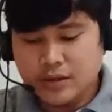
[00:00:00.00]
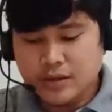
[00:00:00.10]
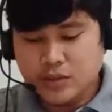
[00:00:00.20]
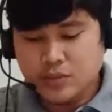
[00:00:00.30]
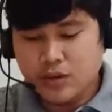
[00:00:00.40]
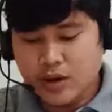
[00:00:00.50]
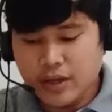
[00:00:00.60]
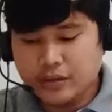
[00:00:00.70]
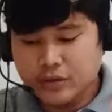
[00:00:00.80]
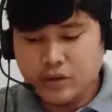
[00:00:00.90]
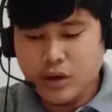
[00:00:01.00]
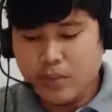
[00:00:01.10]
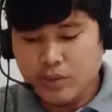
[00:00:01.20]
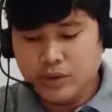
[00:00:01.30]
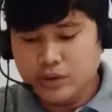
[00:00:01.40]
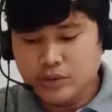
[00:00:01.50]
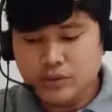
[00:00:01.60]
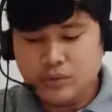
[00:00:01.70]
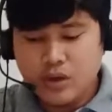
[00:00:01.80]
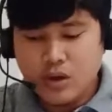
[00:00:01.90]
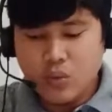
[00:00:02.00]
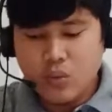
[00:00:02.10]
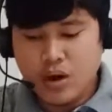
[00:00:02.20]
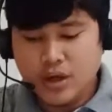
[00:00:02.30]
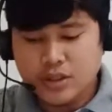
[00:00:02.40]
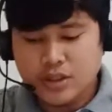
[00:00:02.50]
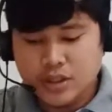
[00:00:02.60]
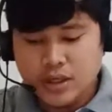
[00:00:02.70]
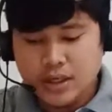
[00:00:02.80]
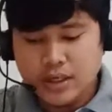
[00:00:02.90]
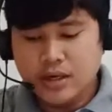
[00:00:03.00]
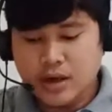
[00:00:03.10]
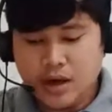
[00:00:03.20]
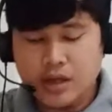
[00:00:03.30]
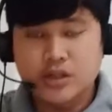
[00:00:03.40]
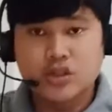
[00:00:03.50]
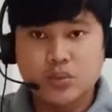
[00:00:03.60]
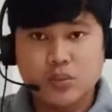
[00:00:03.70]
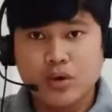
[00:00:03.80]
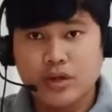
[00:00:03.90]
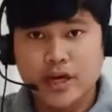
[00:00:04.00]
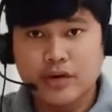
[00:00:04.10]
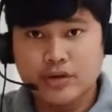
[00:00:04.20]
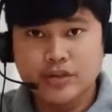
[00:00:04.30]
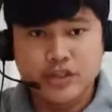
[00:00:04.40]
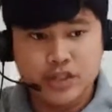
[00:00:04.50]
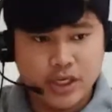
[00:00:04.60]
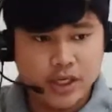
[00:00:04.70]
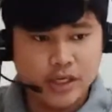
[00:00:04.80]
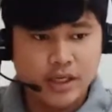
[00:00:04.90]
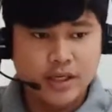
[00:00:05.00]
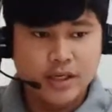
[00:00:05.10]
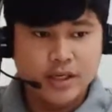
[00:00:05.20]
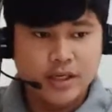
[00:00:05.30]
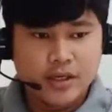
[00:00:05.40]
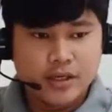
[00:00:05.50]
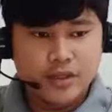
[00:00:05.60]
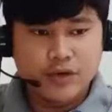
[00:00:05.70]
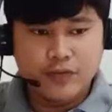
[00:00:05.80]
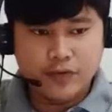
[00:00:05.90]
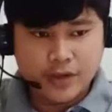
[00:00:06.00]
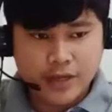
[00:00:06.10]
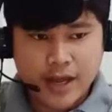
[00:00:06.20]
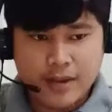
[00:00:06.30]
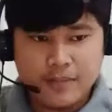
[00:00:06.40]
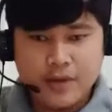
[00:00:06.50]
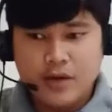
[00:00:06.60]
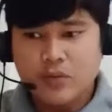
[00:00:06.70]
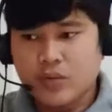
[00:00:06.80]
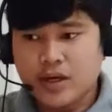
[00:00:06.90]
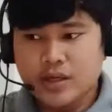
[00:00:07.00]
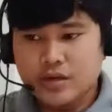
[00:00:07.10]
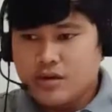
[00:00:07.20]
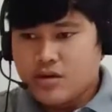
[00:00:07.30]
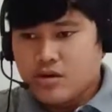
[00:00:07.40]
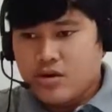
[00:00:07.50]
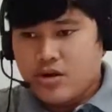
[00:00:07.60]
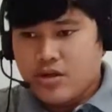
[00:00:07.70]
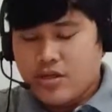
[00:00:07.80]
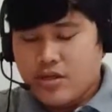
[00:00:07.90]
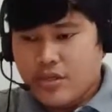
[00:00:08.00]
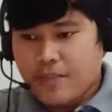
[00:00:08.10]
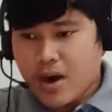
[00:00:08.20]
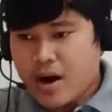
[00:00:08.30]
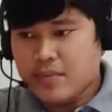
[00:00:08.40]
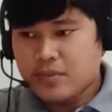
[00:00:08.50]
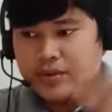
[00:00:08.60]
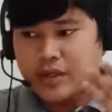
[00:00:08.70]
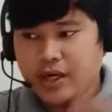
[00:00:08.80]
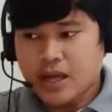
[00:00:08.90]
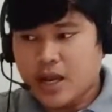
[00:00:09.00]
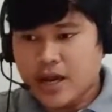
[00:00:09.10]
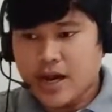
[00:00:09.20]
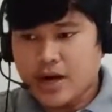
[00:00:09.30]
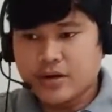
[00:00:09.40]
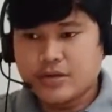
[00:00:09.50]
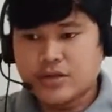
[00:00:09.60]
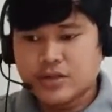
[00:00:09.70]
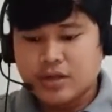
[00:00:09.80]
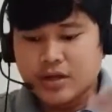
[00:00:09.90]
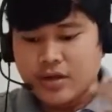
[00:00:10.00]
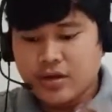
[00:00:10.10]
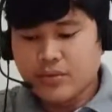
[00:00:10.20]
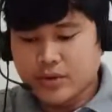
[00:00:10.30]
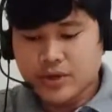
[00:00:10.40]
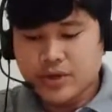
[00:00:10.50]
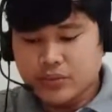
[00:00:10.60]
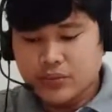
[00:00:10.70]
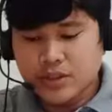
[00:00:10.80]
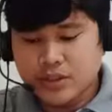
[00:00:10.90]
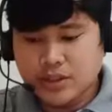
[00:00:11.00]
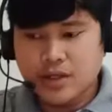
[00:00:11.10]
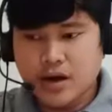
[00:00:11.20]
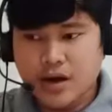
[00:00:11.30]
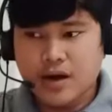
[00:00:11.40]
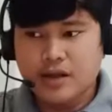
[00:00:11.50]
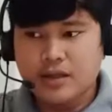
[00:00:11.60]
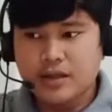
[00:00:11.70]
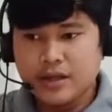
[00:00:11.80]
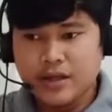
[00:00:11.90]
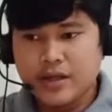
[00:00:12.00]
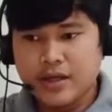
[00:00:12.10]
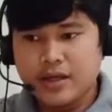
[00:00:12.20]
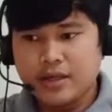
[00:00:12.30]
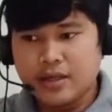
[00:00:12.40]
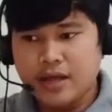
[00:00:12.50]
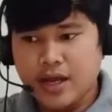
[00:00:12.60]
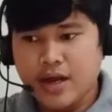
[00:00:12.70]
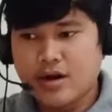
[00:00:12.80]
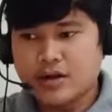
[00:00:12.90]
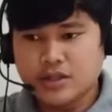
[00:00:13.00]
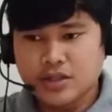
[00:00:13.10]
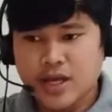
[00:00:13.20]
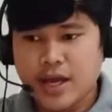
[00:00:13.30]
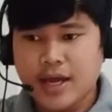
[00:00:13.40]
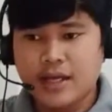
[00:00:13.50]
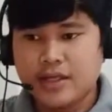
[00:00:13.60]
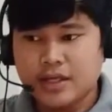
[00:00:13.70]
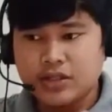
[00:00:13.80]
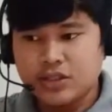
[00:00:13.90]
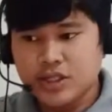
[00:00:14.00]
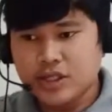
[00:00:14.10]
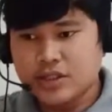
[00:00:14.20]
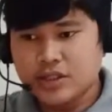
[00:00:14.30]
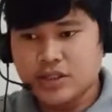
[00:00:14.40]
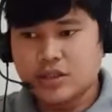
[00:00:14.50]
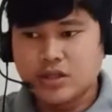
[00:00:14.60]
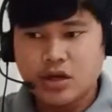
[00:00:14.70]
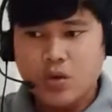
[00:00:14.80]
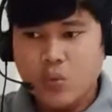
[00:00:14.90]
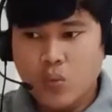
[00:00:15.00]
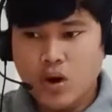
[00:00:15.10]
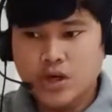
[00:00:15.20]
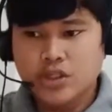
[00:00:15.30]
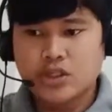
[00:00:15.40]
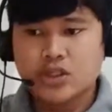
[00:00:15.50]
small letter W, was God, small letter G. So for them, when the Bible declares the Word was God, they are saying that Jesus was